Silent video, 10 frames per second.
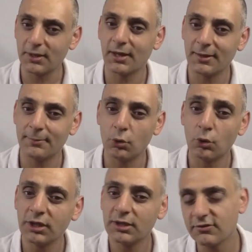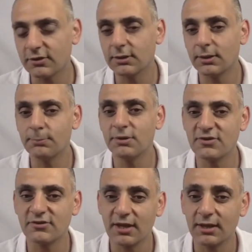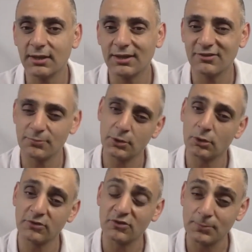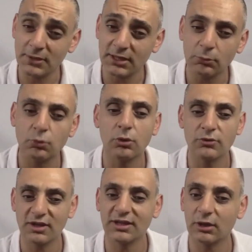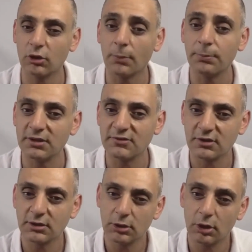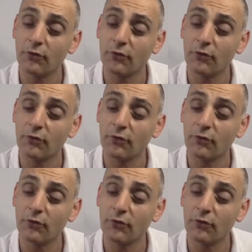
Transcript: audience and business that gets me on to speak will also get copies